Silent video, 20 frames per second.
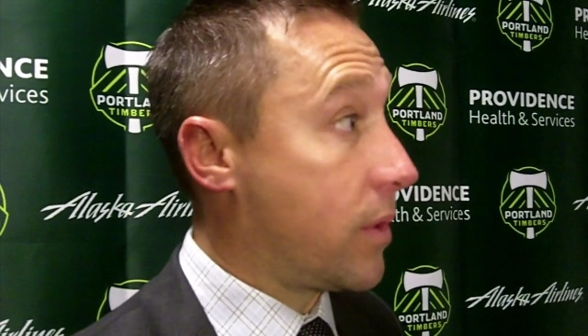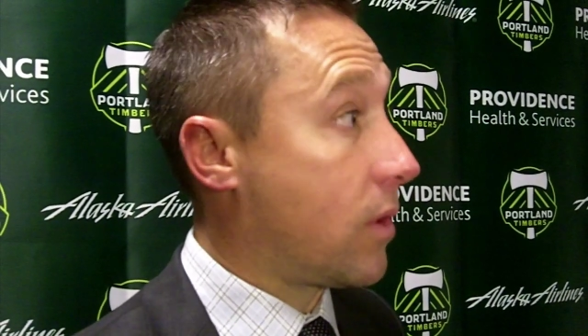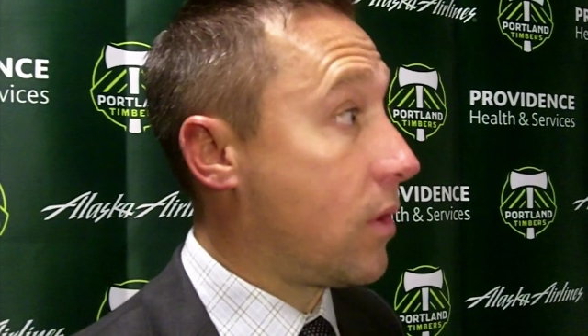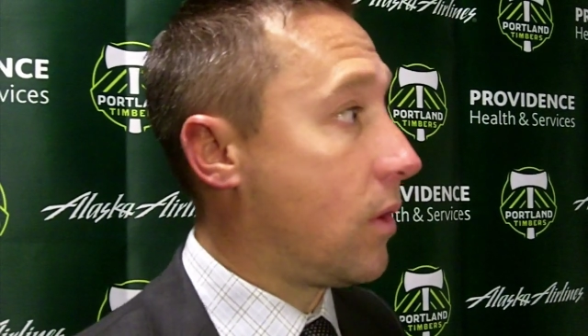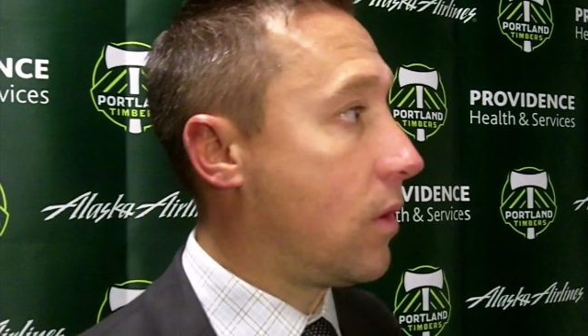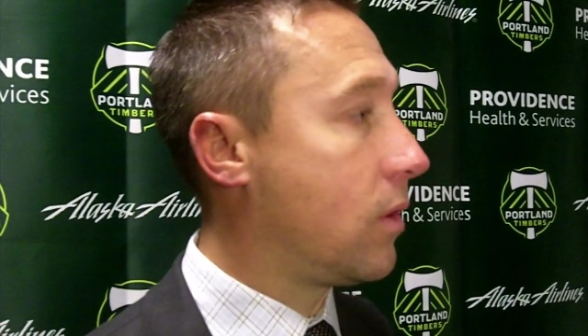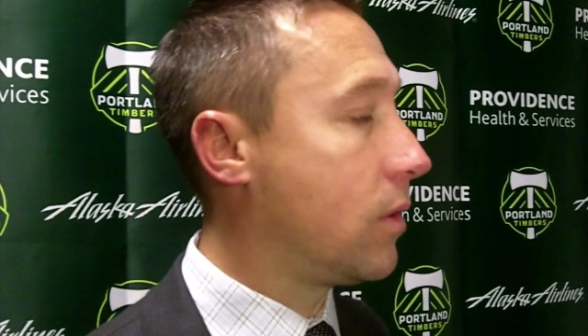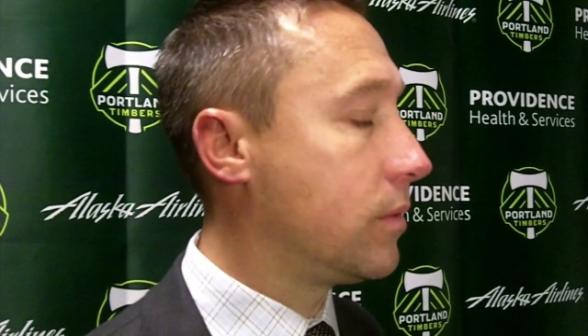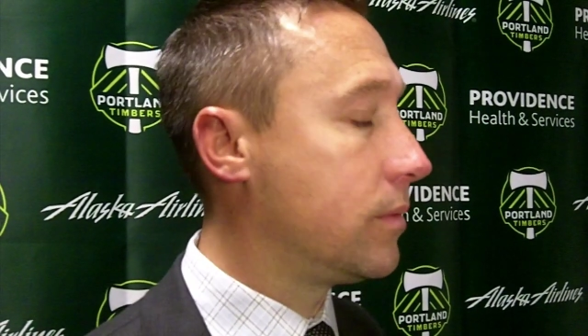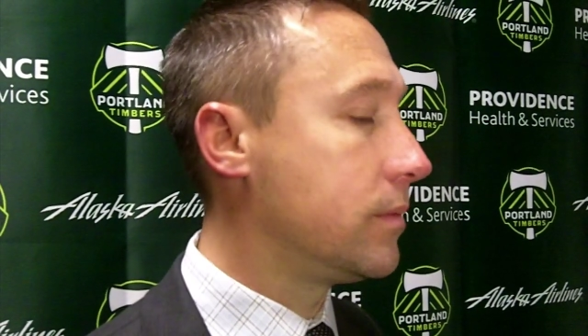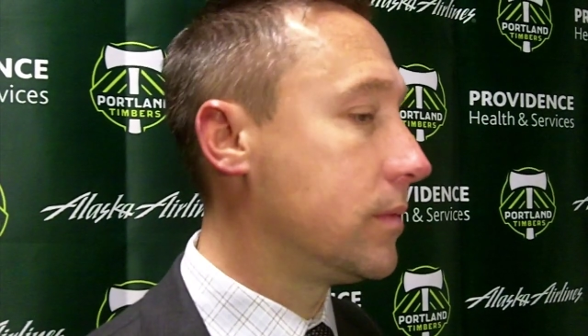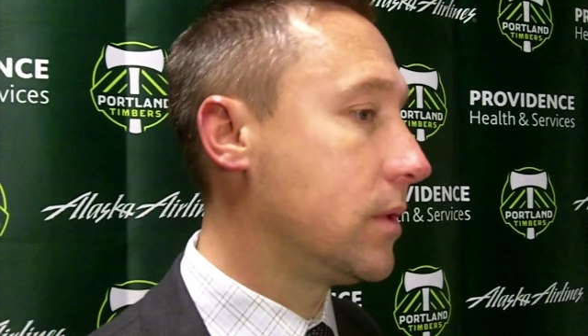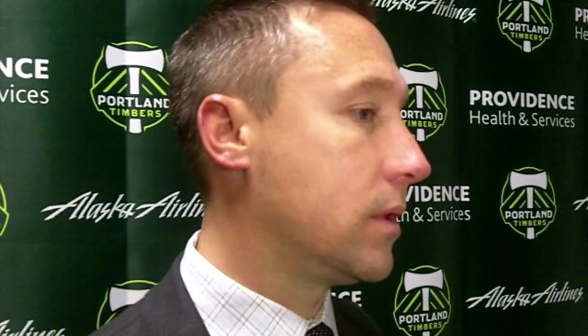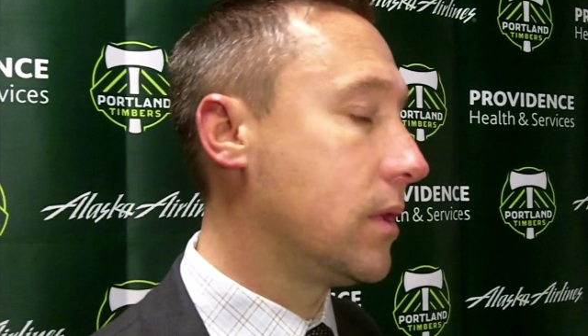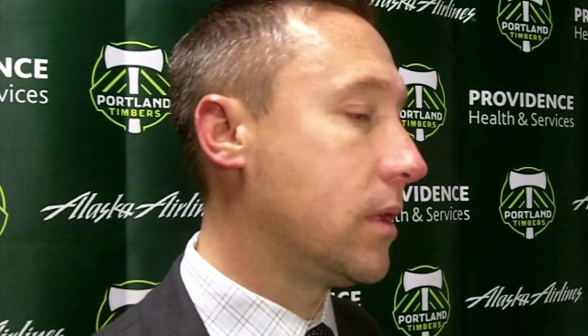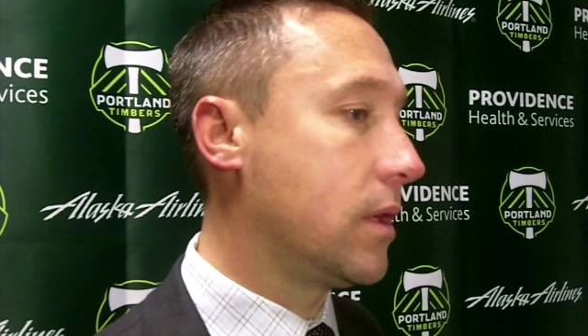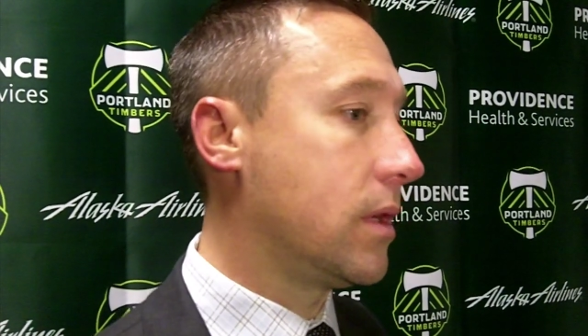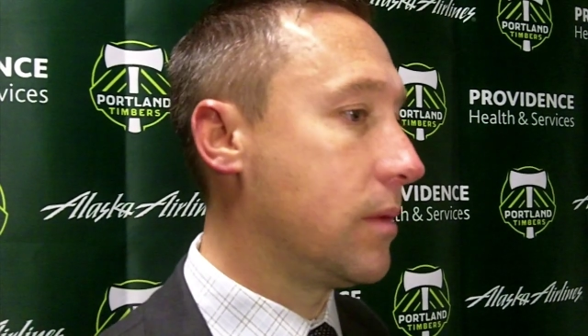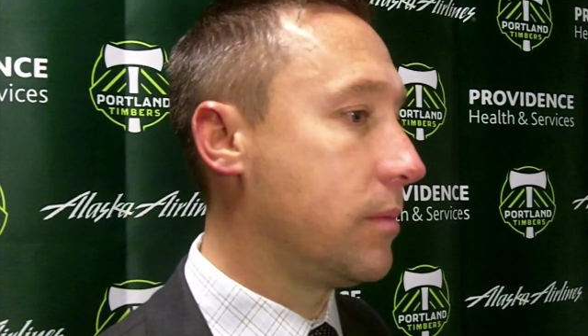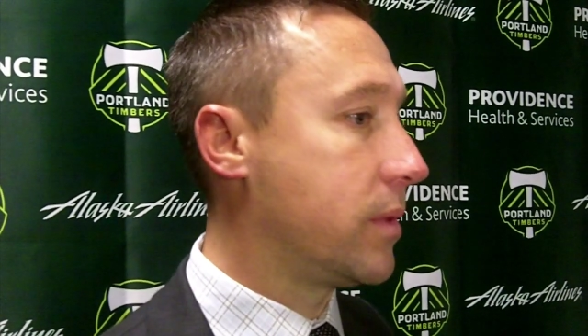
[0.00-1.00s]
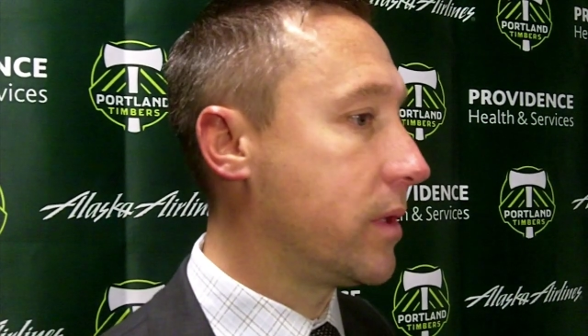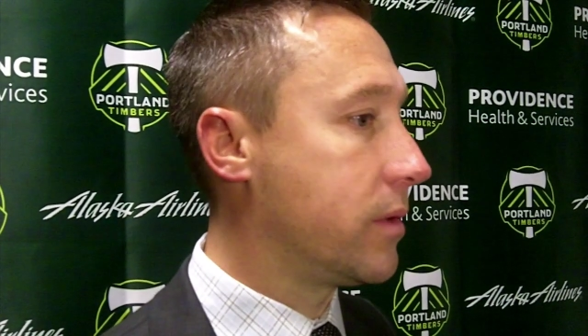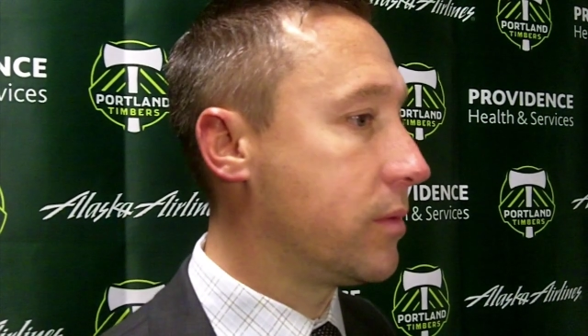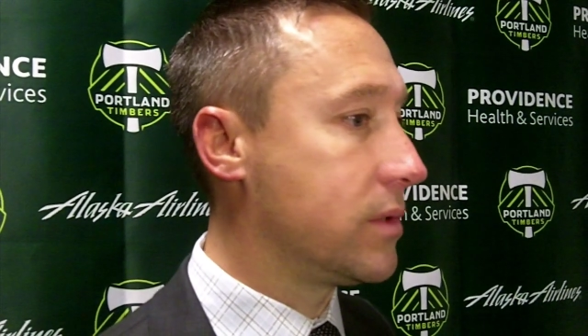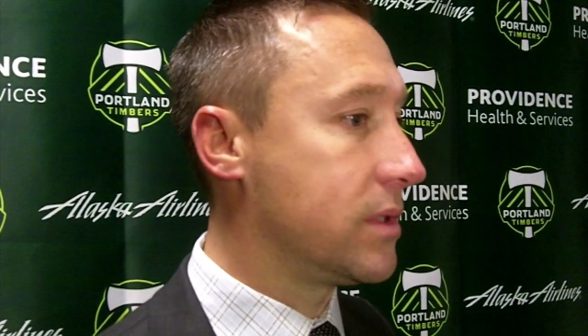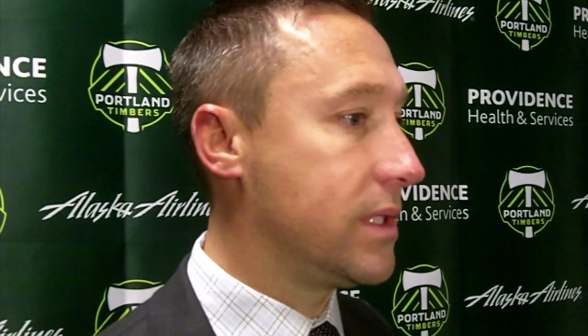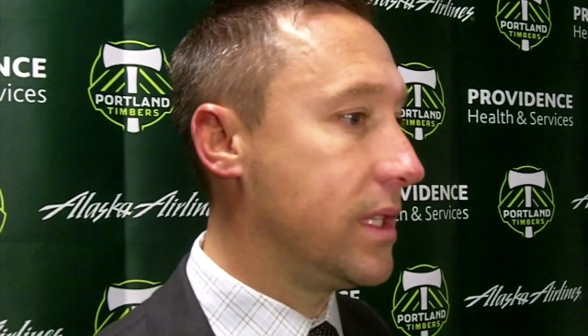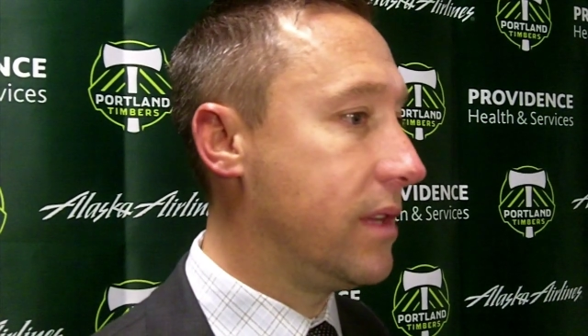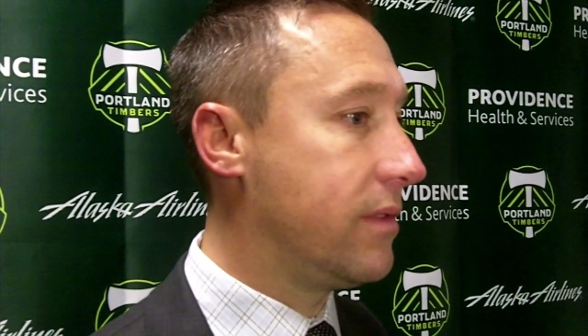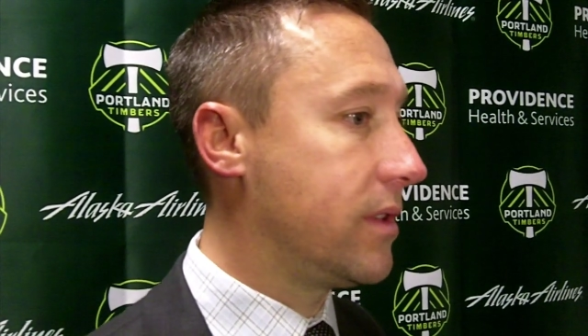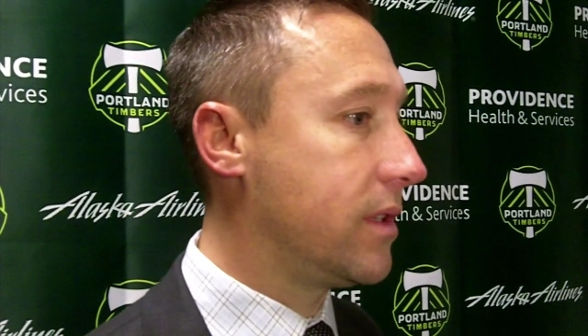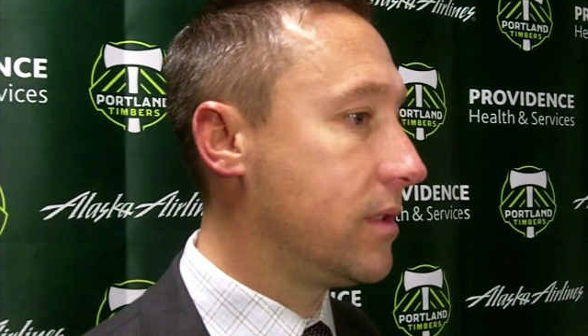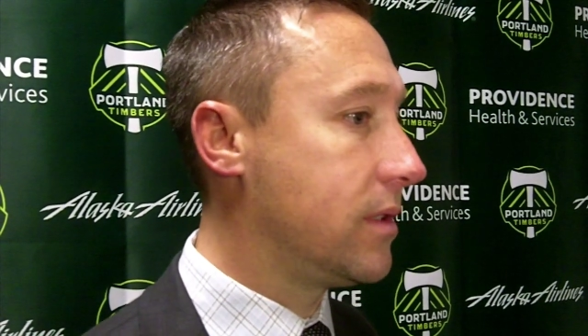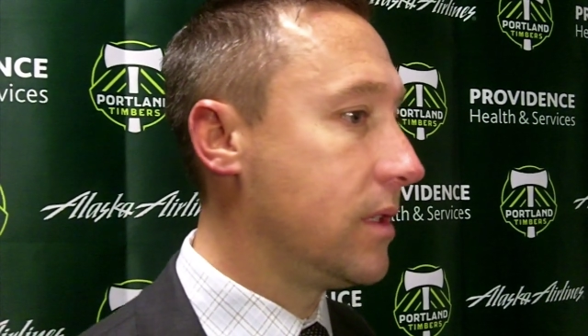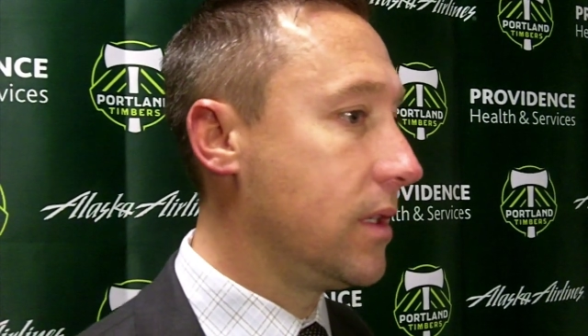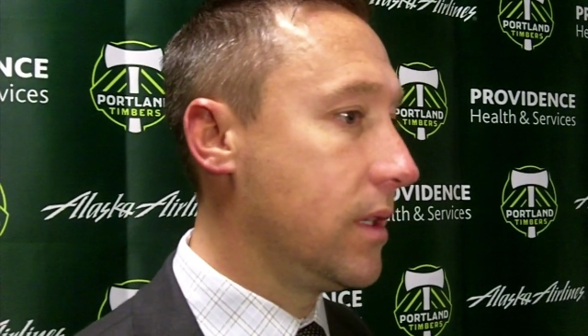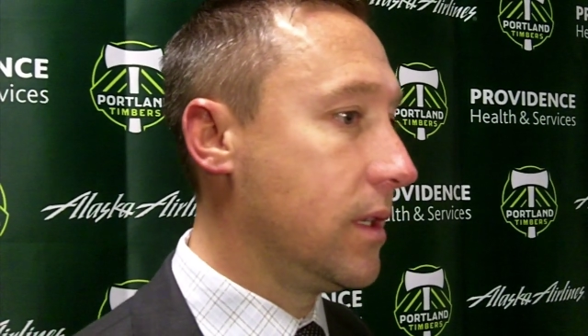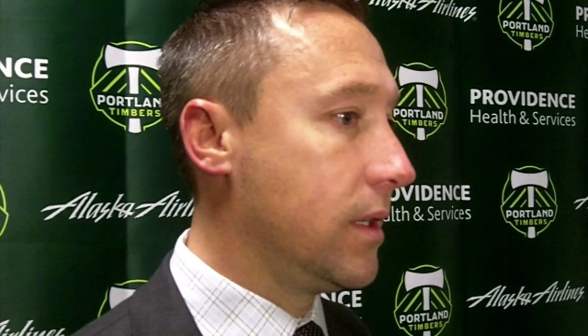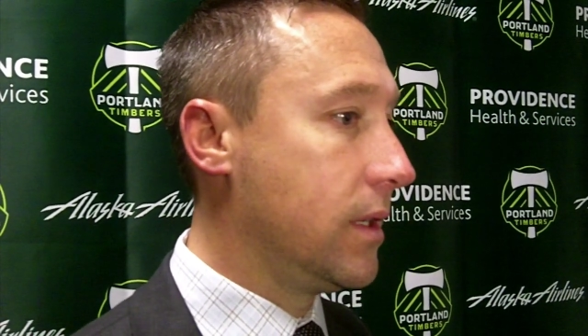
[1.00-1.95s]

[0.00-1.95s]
a goal, uh, but it was even.